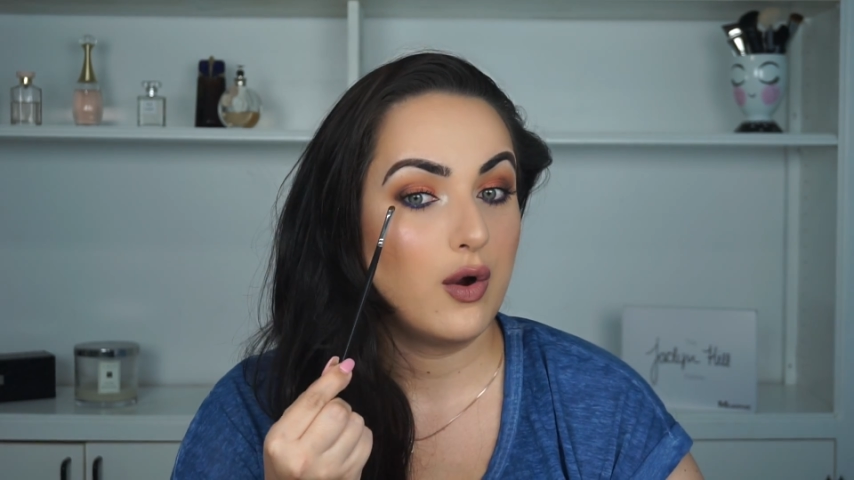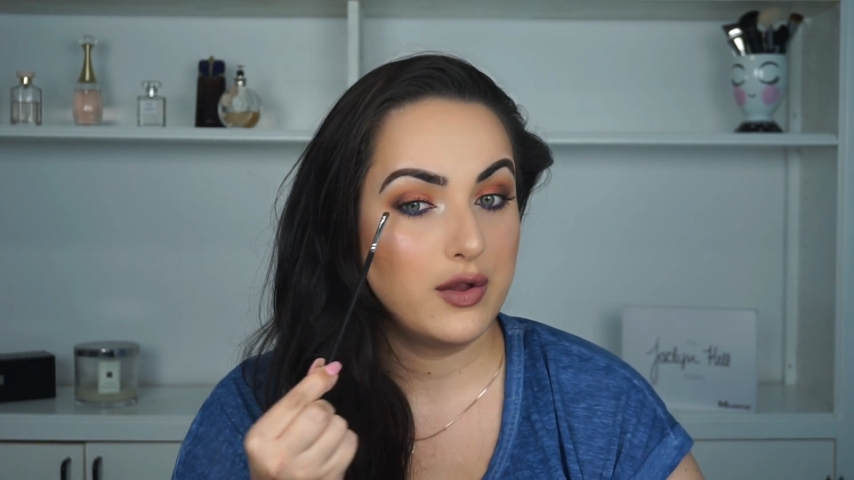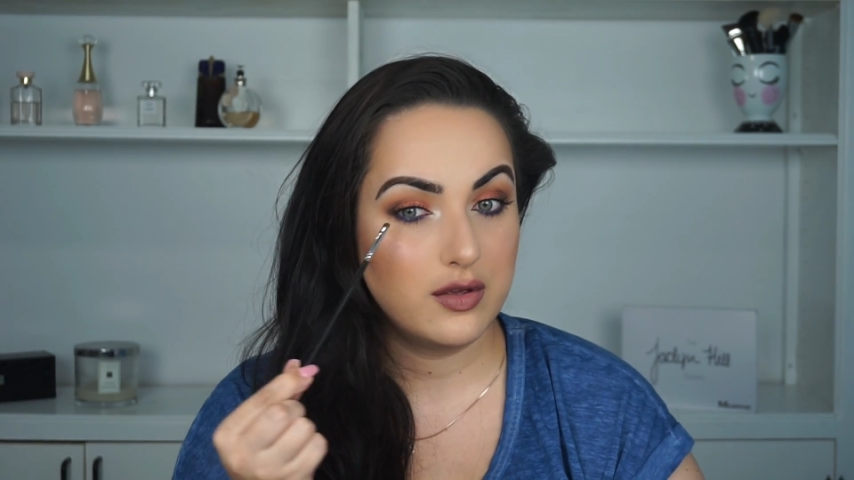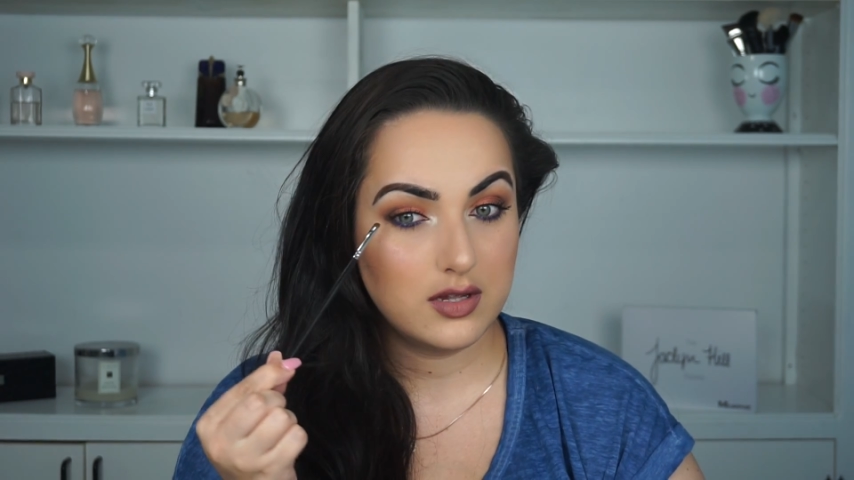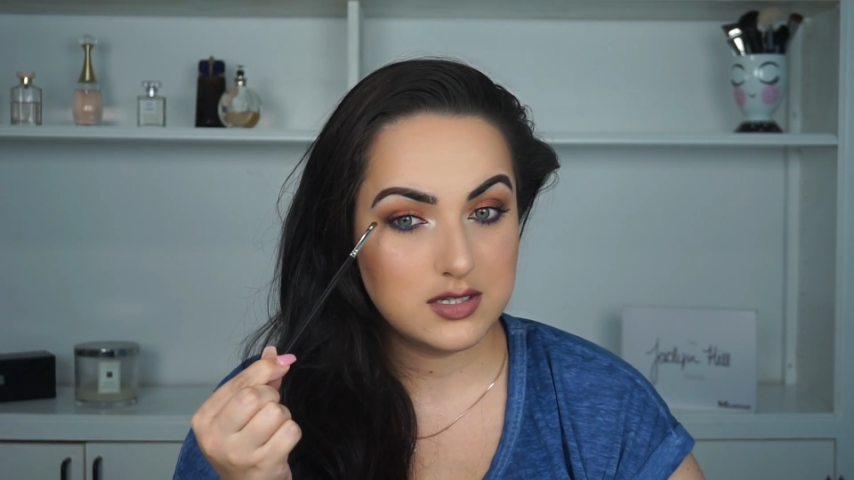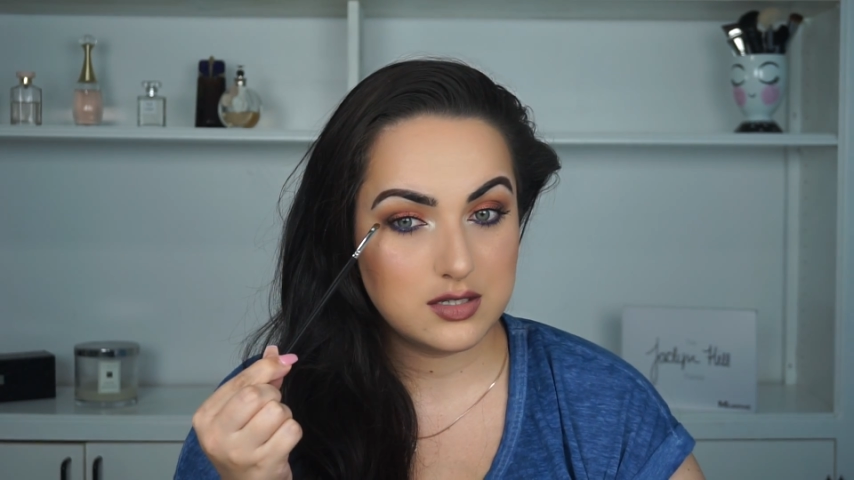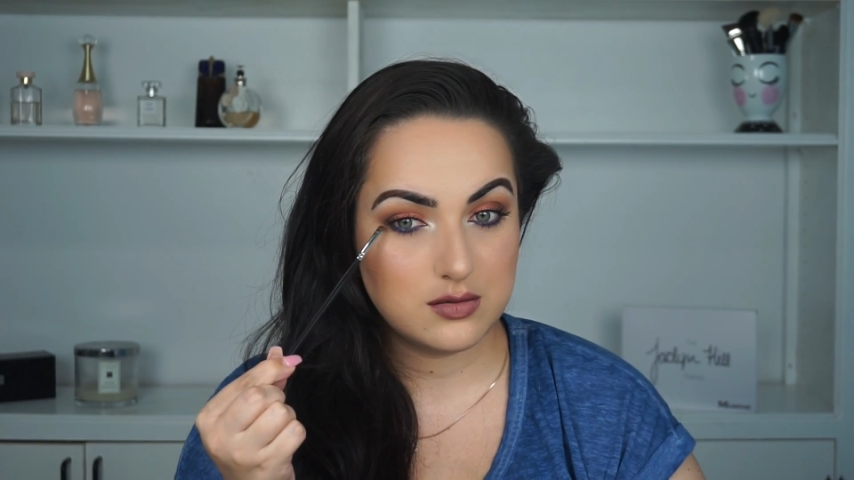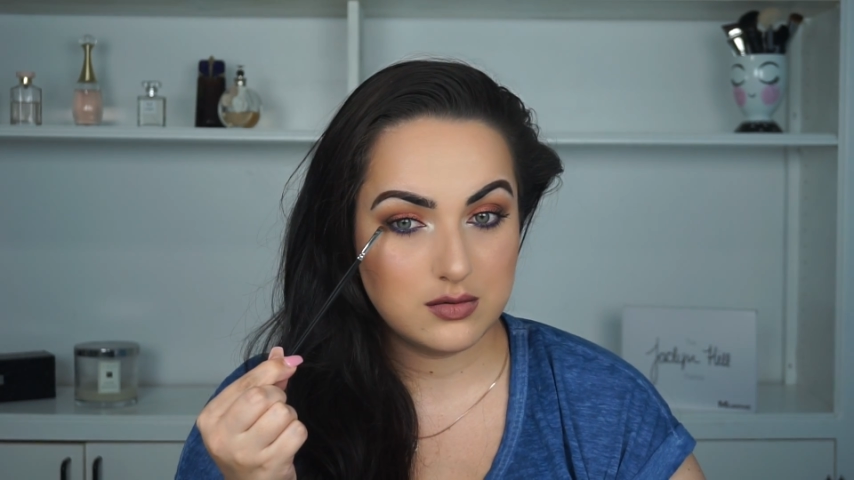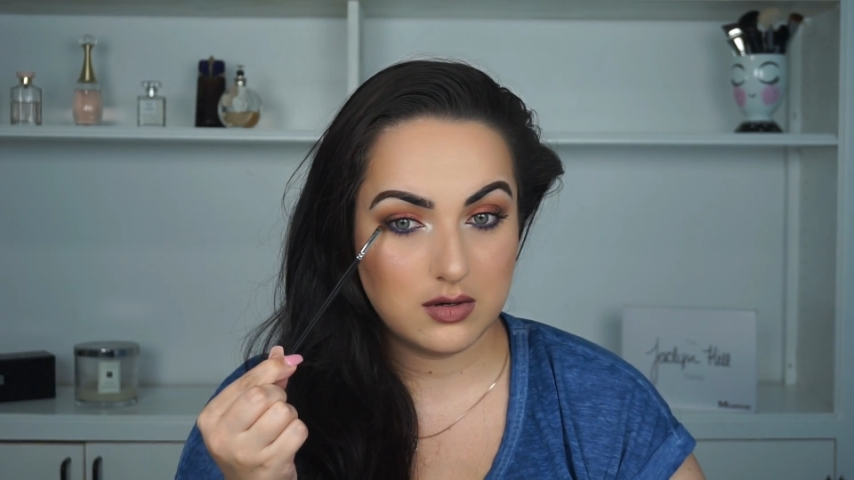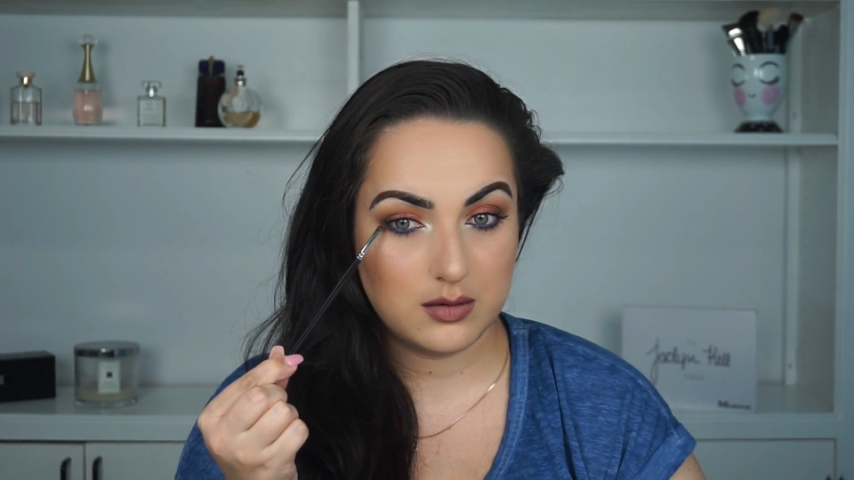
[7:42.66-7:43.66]
or you could
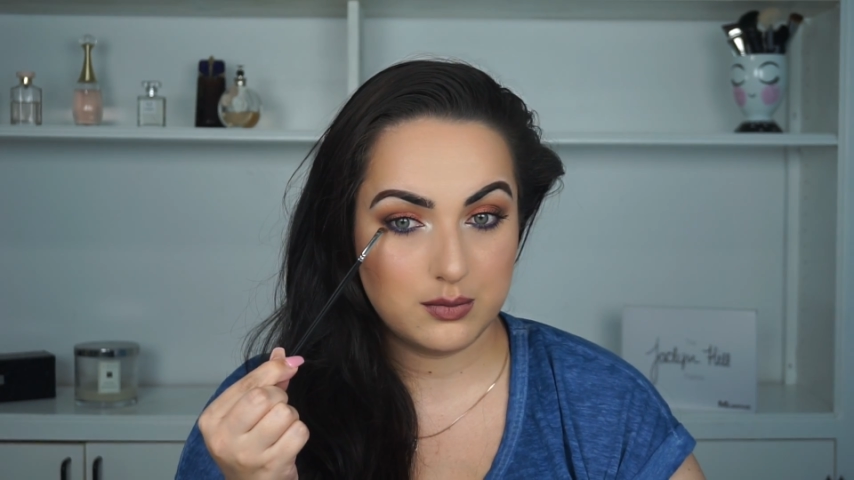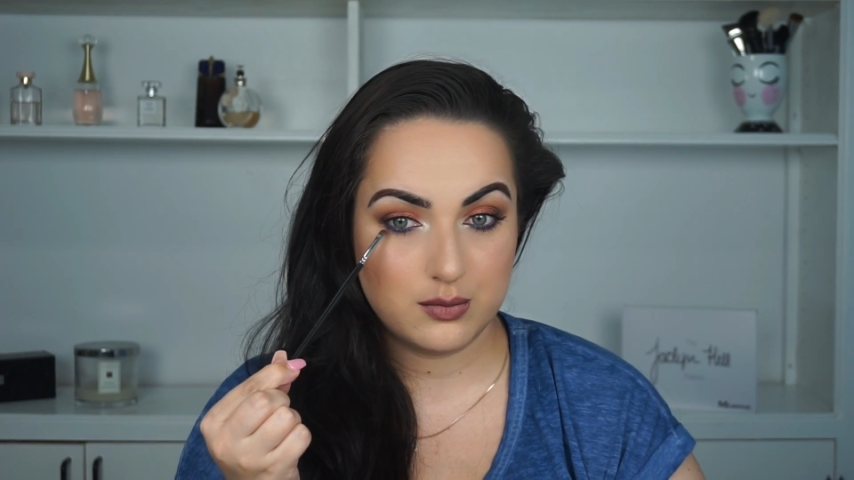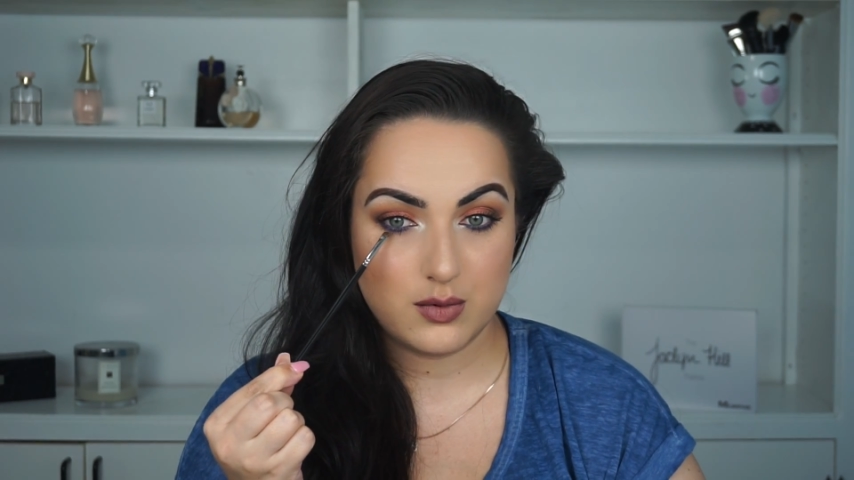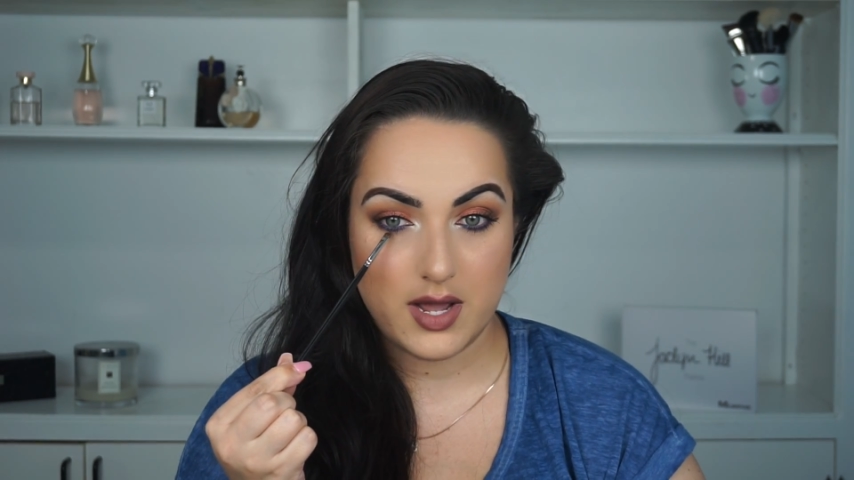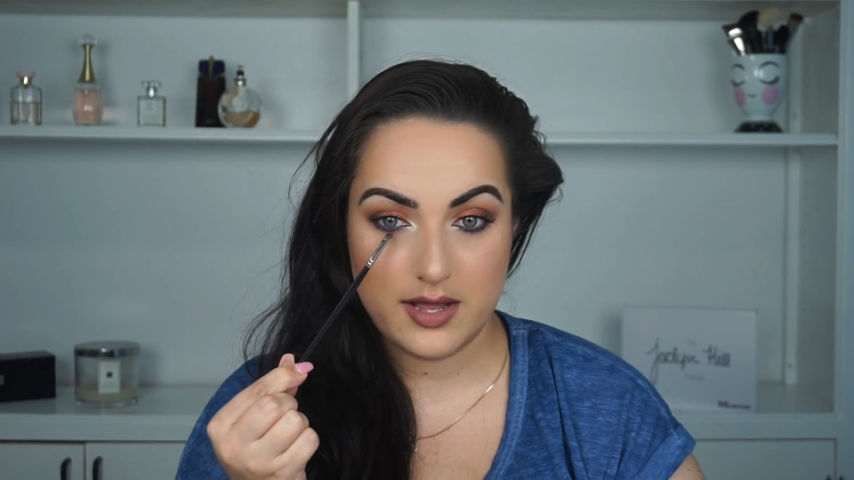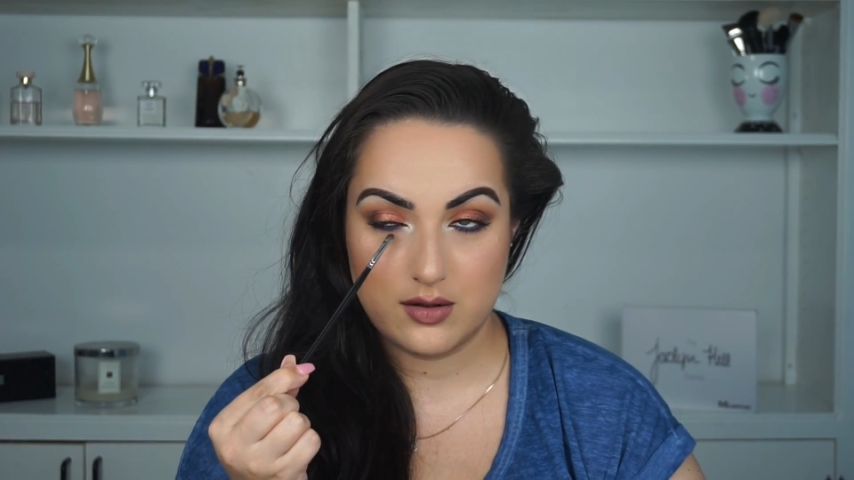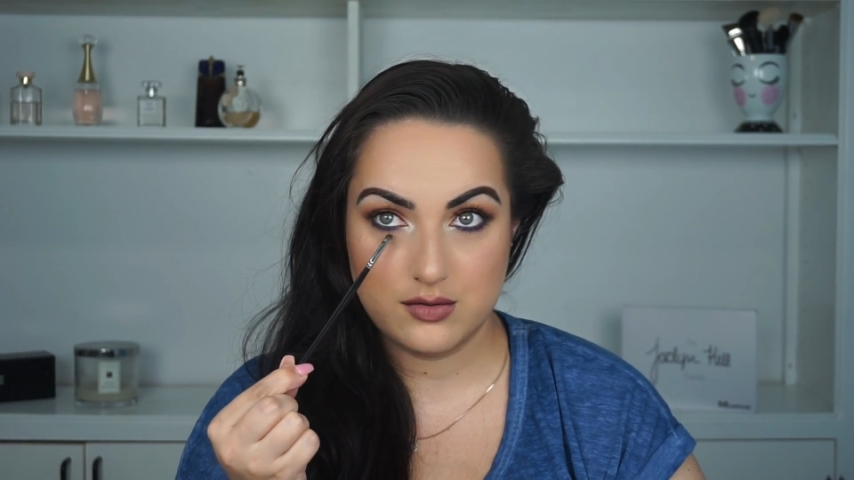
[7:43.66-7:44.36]
do right